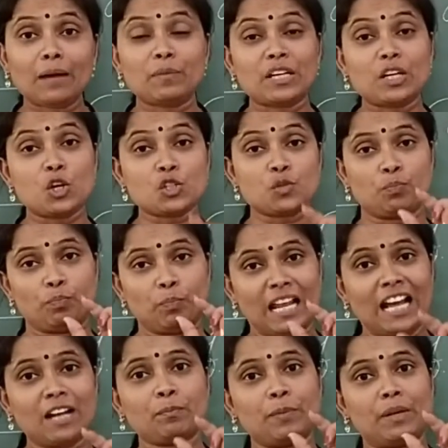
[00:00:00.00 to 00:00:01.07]
because
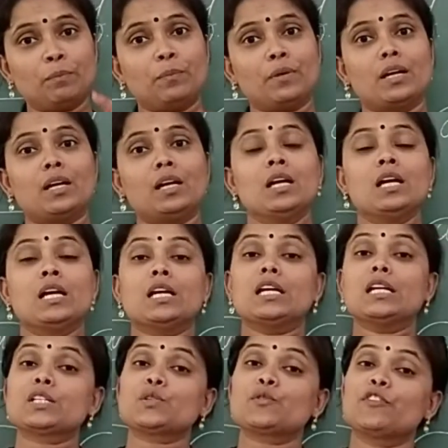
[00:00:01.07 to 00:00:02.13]
black pepper
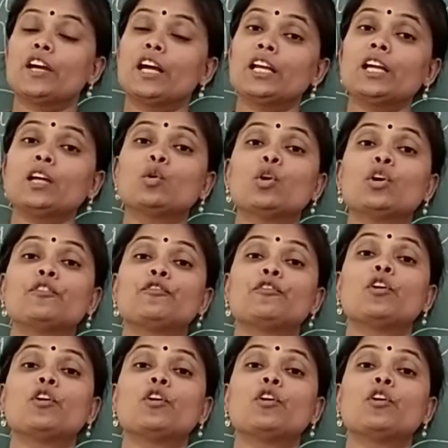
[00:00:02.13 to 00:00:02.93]
is very good